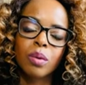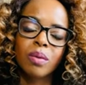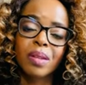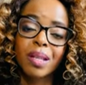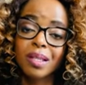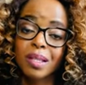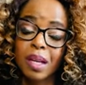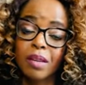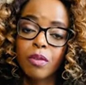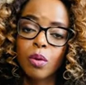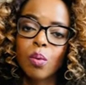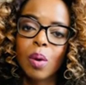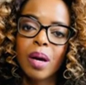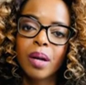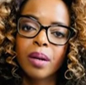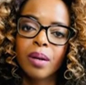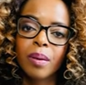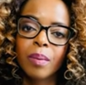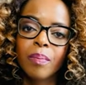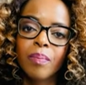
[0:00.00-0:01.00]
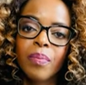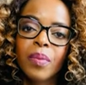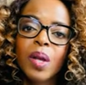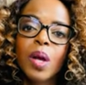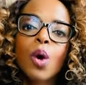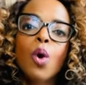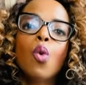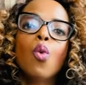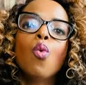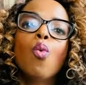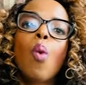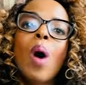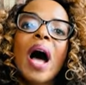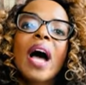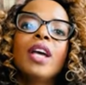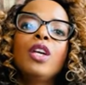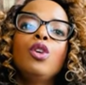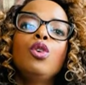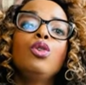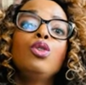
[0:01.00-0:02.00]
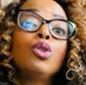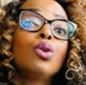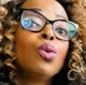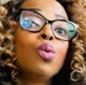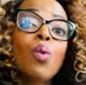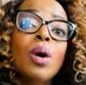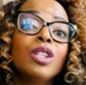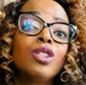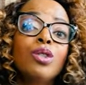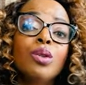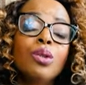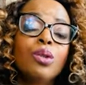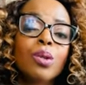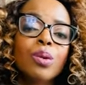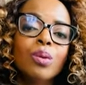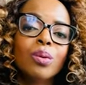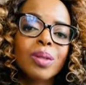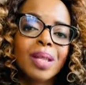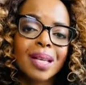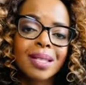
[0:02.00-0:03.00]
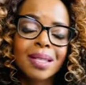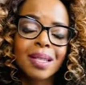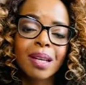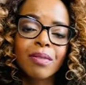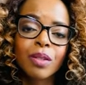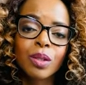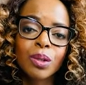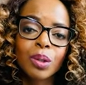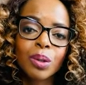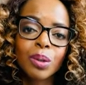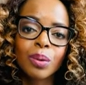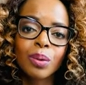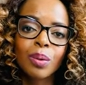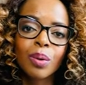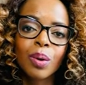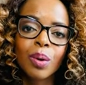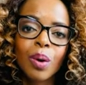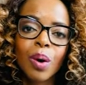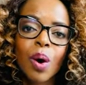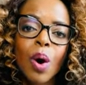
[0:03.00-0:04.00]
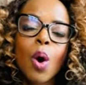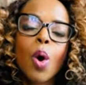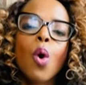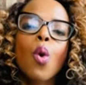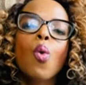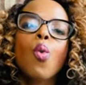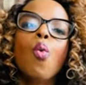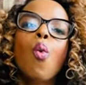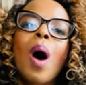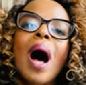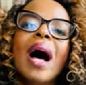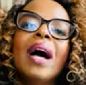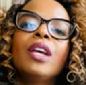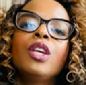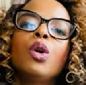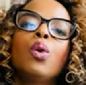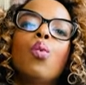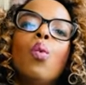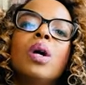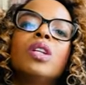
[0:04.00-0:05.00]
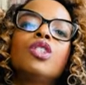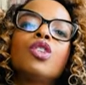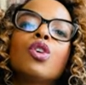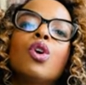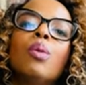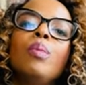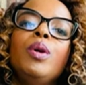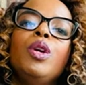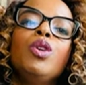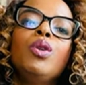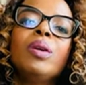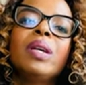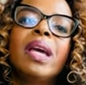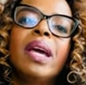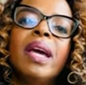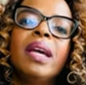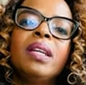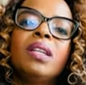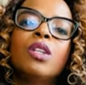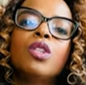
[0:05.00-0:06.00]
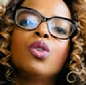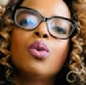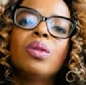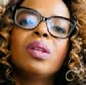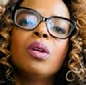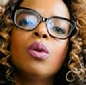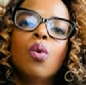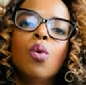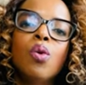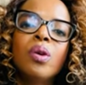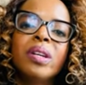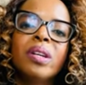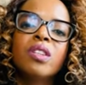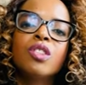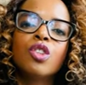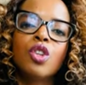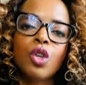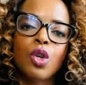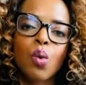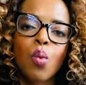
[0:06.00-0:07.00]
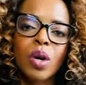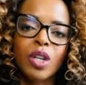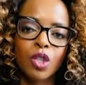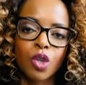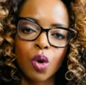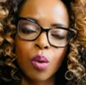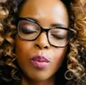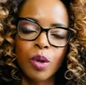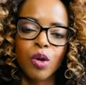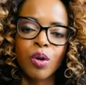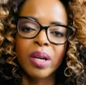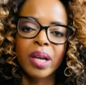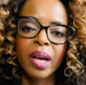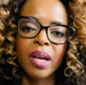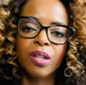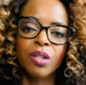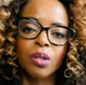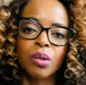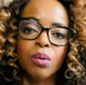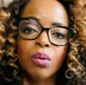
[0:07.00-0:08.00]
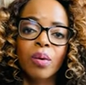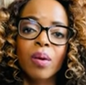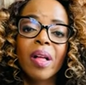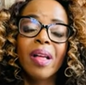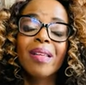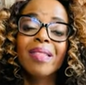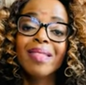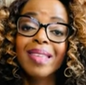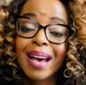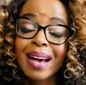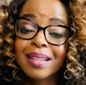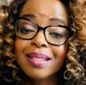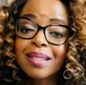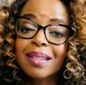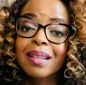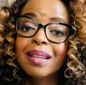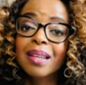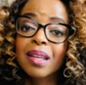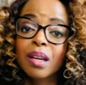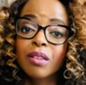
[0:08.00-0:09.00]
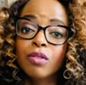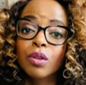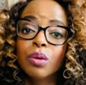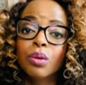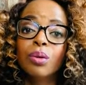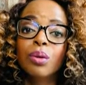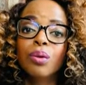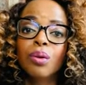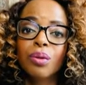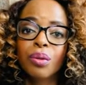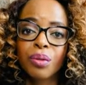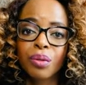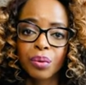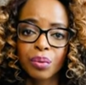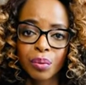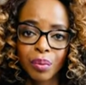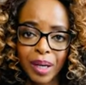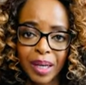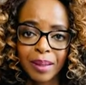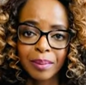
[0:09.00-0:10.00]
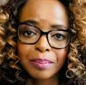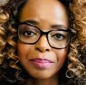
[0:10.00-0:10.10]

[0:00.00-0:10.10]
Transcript: That's level 1. Why you do what you do. That's level 2. Why you want to communicate to the audience you want to communicate to. That's level 3.